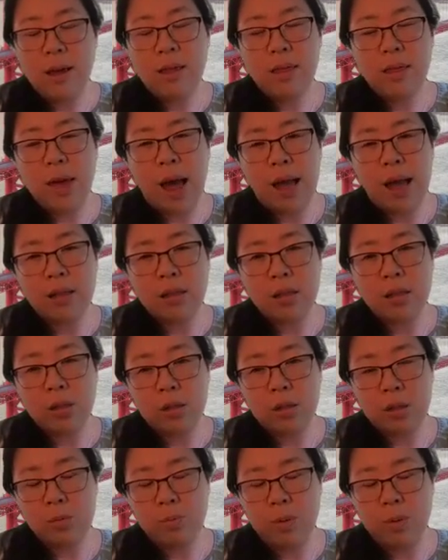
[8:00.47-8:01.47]
that's
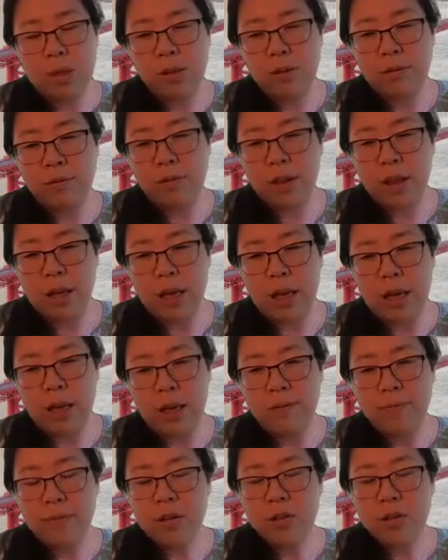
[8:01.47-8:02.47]

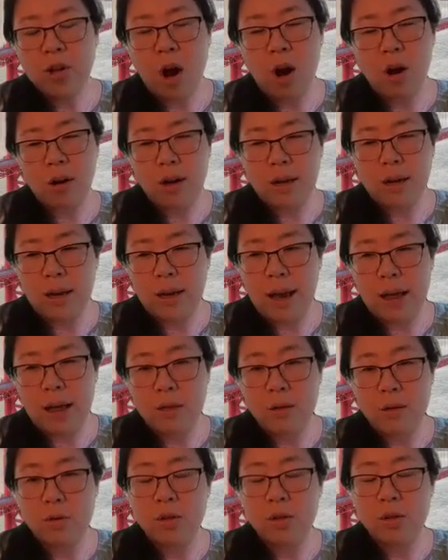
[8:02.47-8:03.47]
specifically targeting
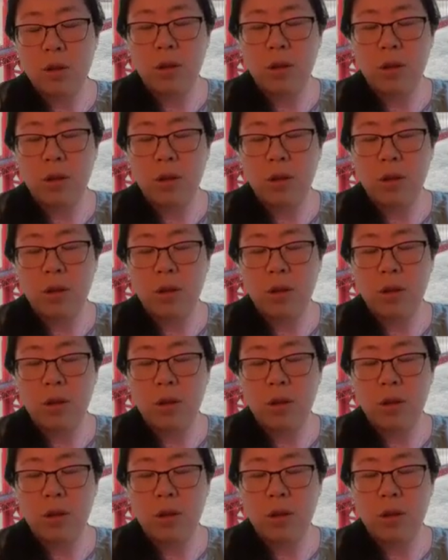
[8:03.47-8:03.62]
at those